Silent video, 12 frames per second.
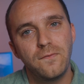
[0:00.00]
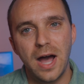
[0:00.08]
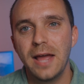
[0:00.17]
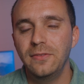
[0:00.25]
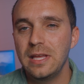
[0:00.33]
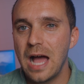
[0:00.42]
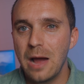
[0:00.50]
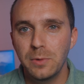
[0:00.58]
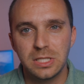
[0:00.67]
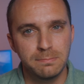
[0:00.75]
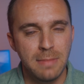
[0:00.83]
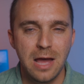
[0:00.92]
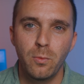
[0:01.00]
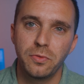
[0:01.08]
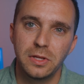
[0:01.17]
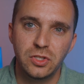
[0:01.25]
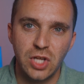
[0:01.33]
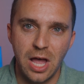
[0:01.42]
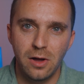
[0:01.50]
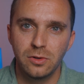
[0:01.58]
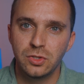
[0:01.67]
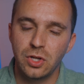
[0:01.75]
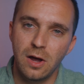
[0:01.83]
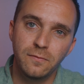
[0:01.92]
finally, I was met with the
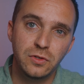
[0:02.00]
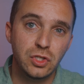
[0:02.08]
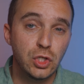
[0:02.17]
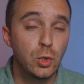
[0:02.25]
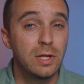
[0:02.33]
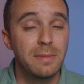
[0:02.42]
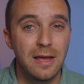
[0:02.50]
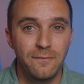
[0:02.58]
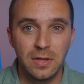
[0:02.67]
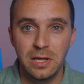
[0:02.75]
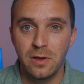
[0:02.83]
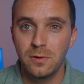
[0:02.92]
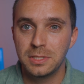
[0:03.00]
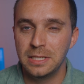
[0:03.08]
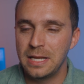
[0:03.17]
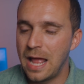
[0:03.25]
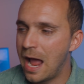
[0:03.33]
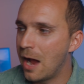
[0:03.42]
challenge of shooting my videos in an